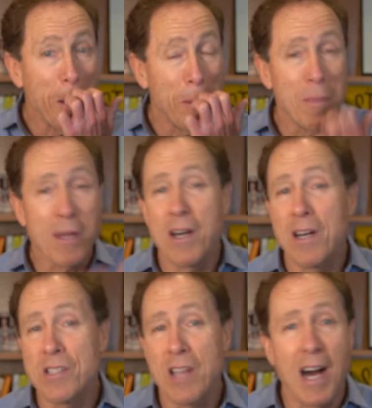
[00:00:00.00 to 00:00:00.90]

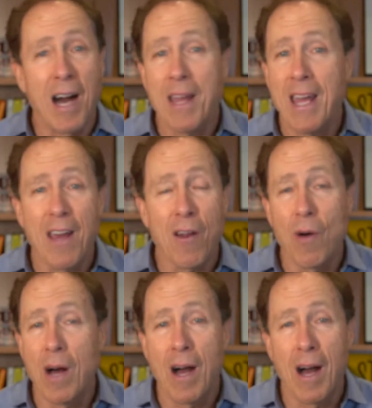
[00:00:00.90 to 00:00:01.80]
Because
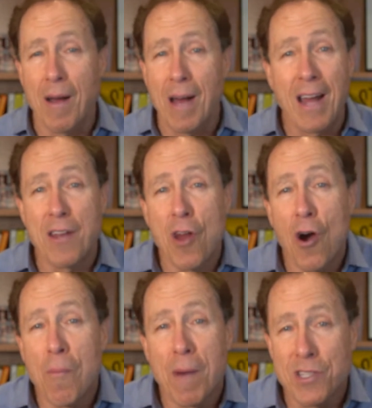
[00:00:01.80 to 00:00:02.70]
I
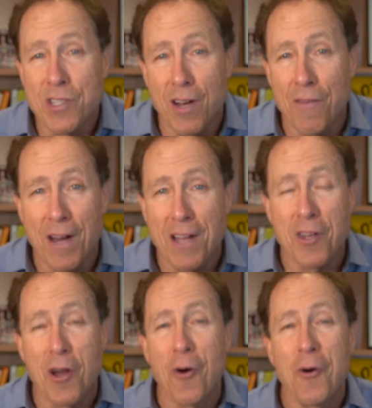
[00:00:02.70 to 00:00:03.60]
know myself. I
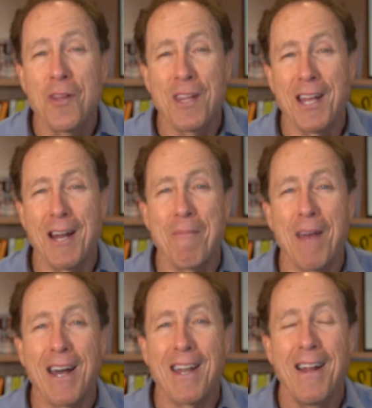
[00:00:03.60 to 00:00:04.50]
know that I'm
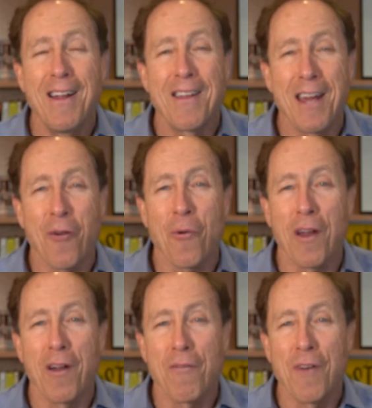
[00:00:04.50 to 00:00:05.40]
not that great
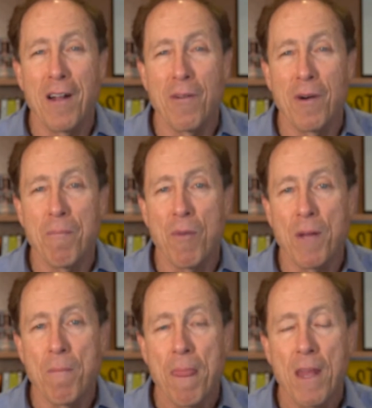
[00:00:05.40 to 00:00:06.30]
on follow-up, right?
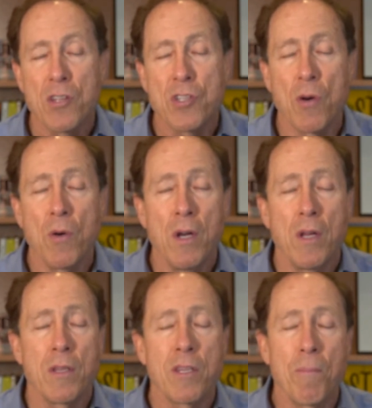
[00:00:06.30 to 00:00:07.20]
So
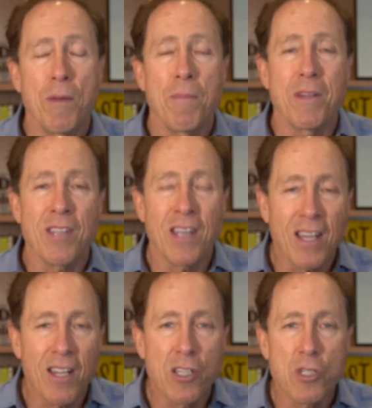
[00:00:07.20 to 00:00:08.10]
to be
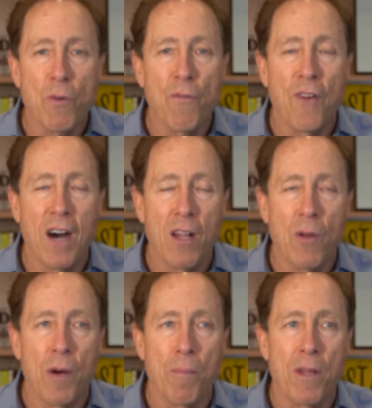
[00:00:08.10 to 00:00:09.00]
meticulous with
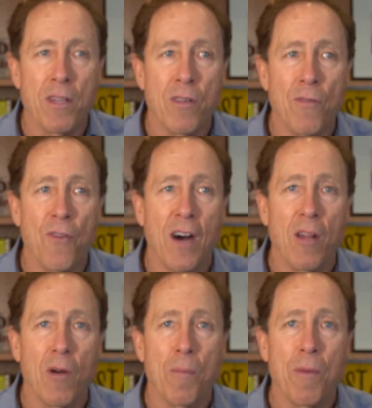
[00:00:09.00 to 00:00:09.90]
follow-up and to
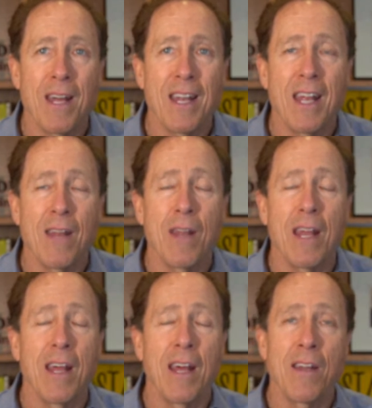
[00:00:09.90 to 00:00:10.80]
follow up, and
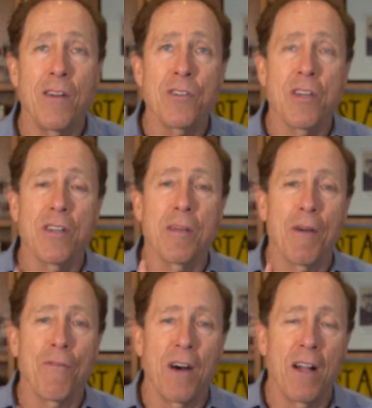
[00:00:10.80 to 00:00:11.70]
here's the other thing
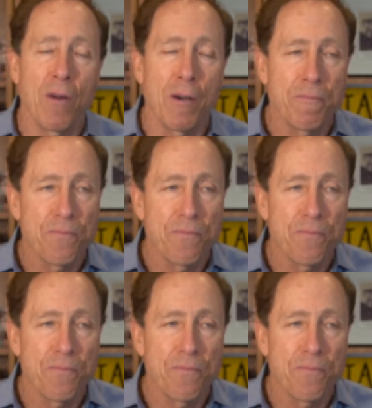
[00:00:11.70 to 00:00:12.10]
about follow-up.